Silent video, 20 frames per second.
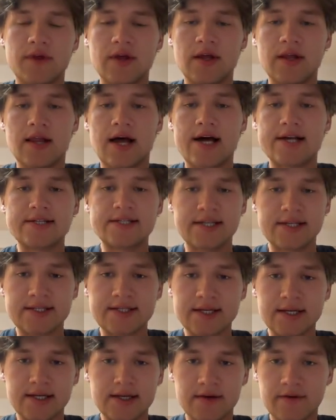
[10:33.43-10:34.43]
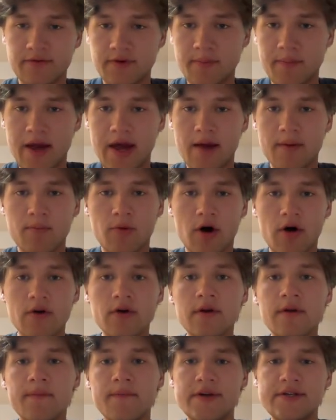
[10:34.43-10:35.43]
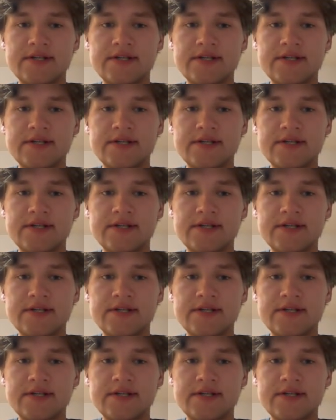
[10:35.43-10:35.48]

the elasticity of demand model